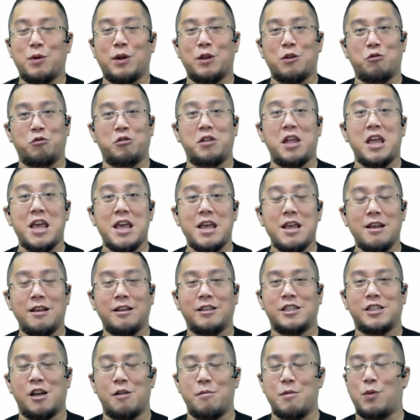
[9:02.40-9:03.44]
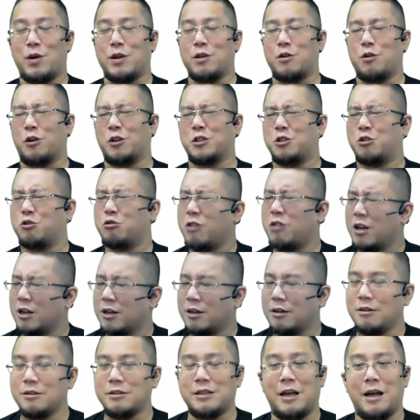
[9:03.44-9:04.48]
me what you think. Share with me what your
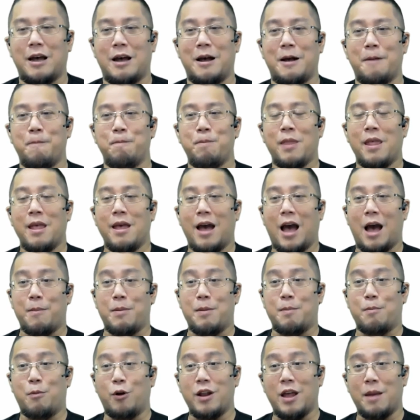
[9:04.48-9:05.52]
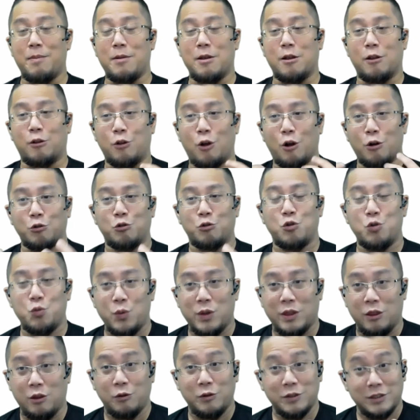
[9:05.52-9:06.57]
struggles are. I'll be more than happy to talk through
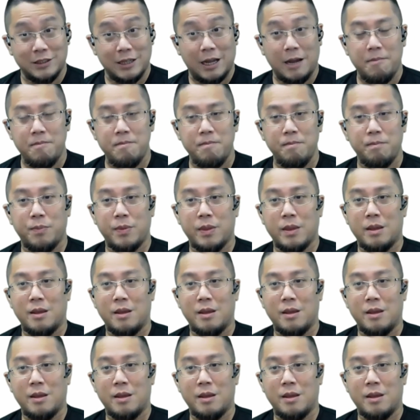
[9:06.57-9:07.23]
with you some.